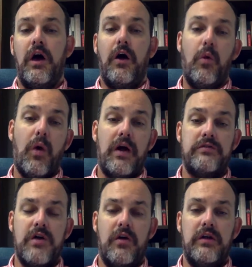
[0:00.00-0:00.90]

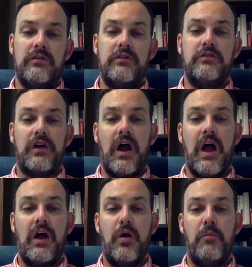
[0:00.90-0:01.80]
otherwise known as the
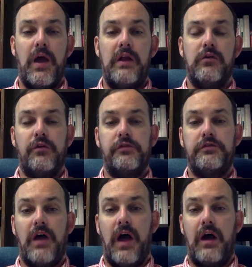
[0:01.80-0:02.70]
Chicago Manual
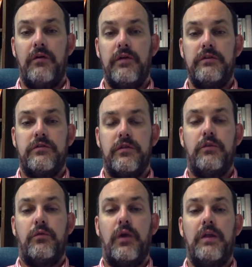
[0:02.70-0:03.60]
style. It's
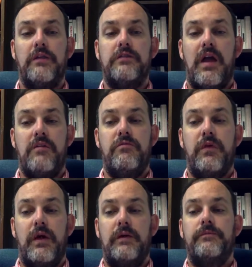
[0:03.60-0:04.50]
really the same thing.